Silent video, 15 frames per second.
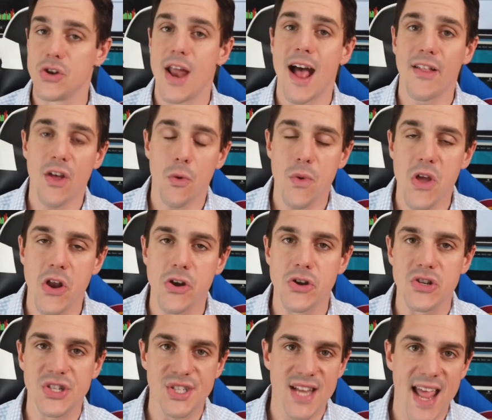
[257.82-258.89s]
now that we
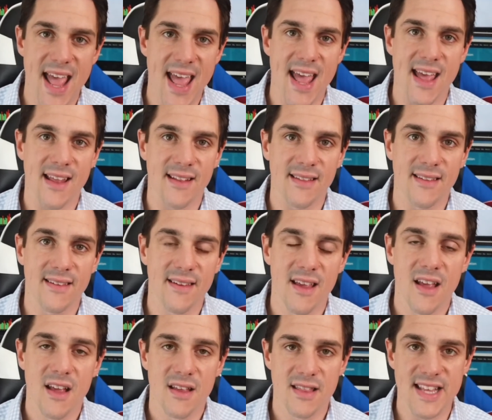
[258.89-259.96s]
understand
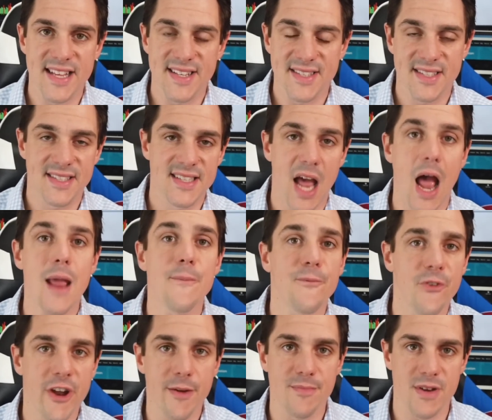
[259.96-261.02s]
these time
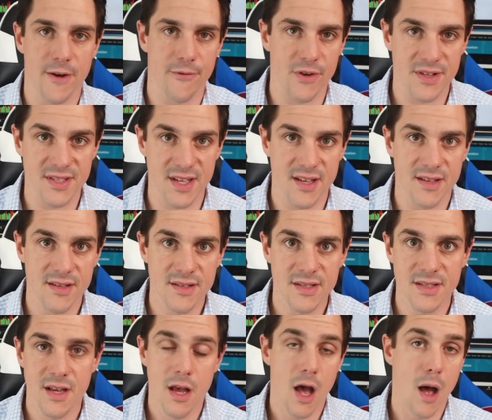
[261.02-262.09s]
frame
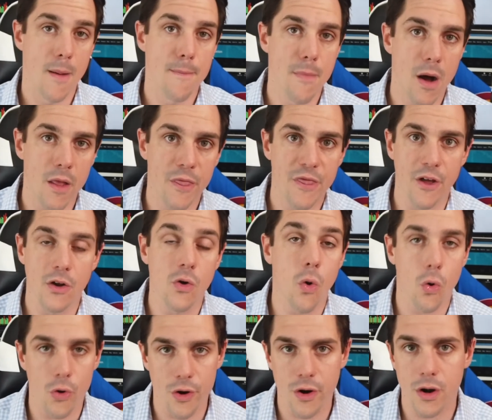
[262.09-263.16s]
differences, a month, a
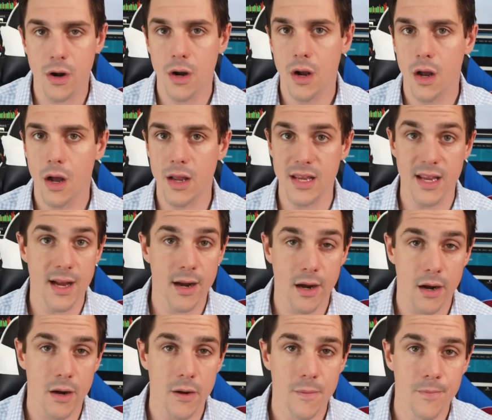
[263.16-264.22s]
quarter, a
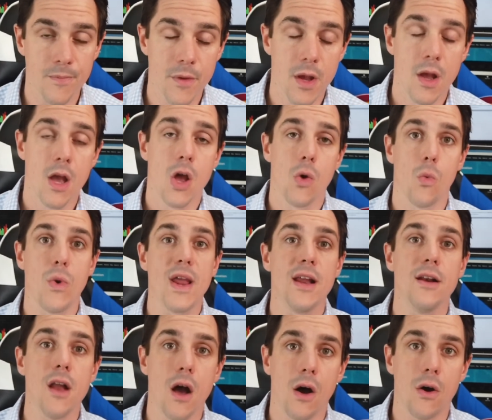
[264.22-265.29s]
year, we
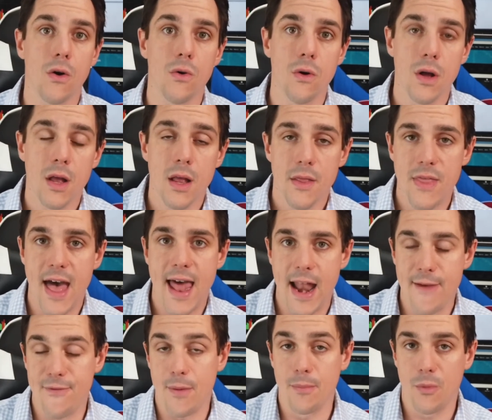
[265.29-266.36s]
know that
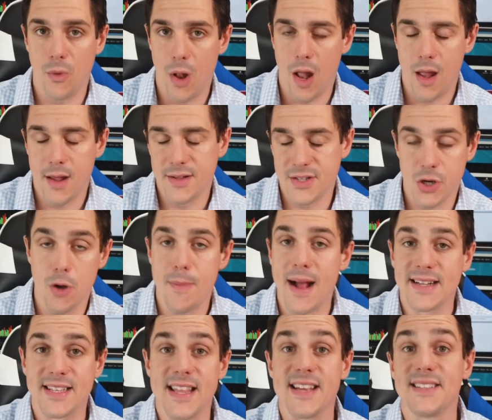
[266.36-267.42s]
if I'm, to go
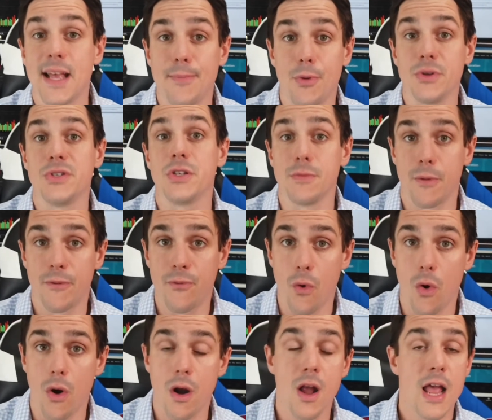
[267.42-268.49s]
back to the example I was using
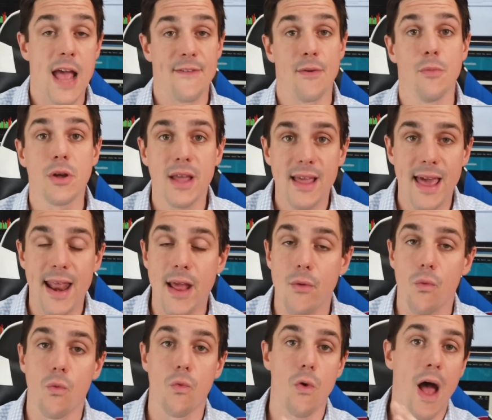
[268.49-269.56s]
before, if I'm looking at a
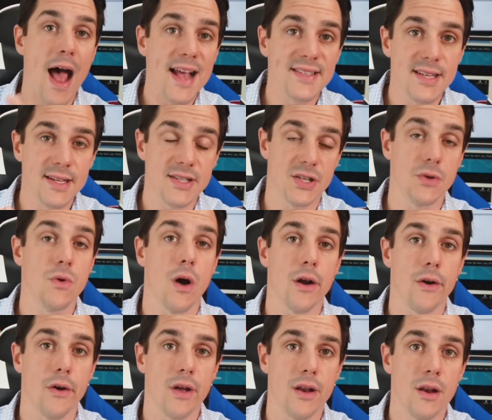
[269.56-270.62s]
rising
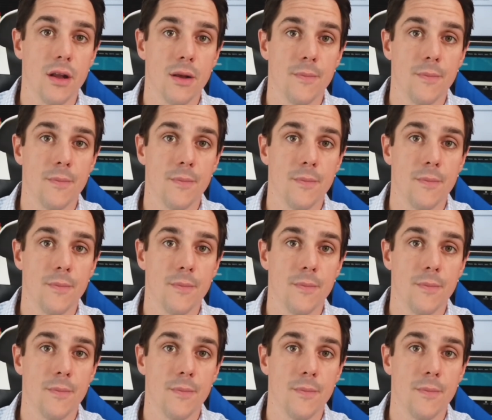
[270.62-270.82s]
200